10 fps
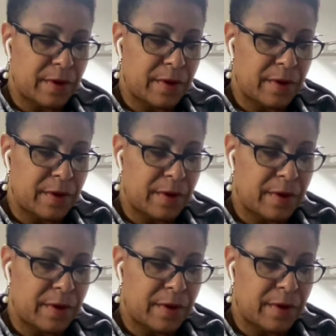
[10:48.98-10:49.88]

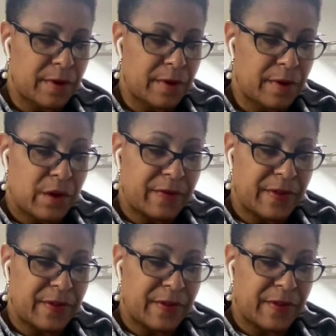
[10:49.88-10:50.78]
bobbin thread on
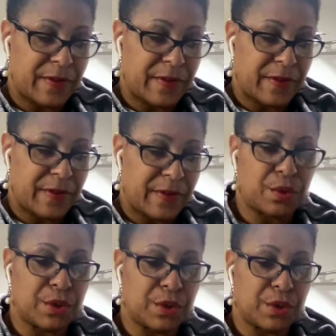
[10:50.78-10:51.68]
these as you
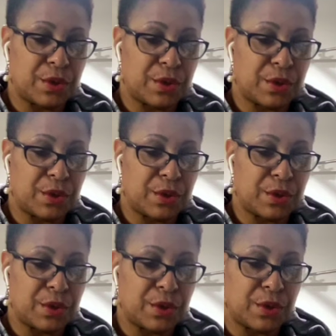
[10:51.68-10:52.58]
would a standard
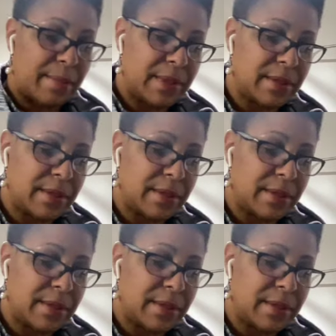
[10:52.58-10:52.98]
bobbin.